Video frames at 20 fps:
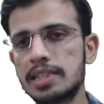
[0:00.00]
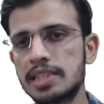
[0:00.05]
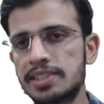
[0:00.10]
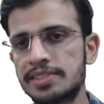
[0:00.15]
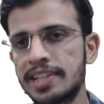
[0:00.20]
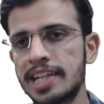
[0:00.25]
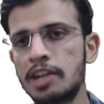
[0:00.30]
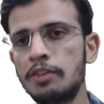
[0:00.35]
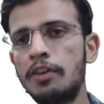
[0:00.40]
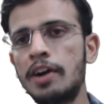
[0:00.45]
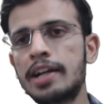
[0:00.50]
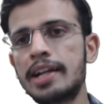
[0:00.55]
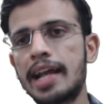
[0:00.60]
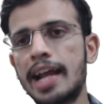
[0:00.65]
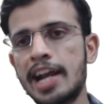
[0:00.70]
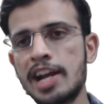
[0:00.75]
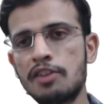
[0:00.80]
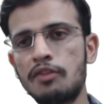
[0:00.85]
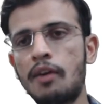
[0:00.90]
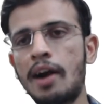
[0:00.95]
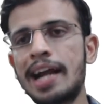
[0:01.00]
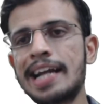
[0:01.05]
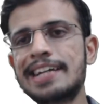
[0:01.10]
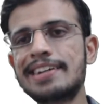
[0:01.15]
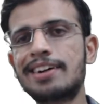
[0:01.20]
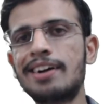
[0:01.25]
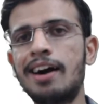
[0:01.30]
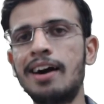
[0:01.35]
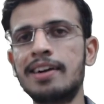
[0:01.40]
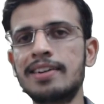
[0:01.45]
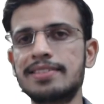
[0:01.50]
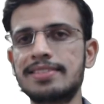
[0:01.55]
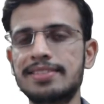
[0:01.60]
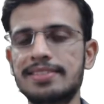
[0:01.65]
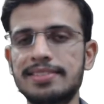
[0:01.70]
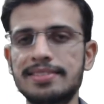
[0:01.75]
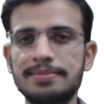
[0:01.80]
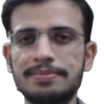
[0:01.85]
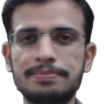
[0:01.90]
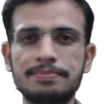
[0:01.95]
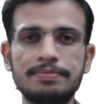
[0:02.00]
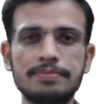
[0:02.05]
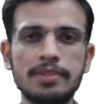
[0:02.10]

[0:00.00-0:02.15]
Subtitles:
silver and white cars.